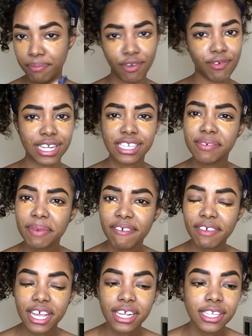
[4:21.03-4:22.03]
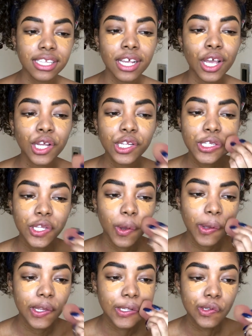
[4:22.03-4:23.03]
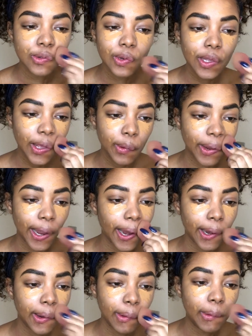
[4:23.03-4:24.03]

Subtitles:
the rest of my face, so it's really weird.